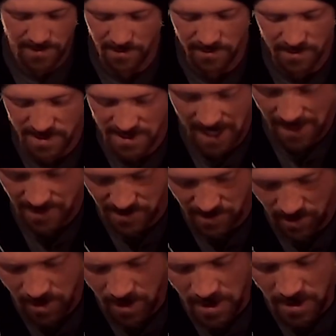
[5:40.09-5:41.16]
absolute
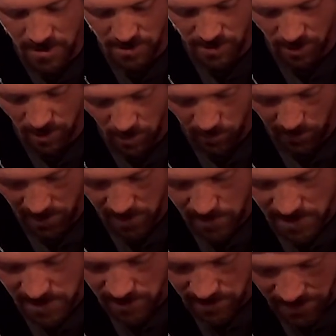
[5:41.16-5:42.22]
disaster. So we're
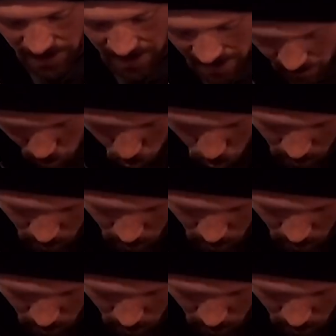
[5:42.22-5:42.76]
gonna be doing a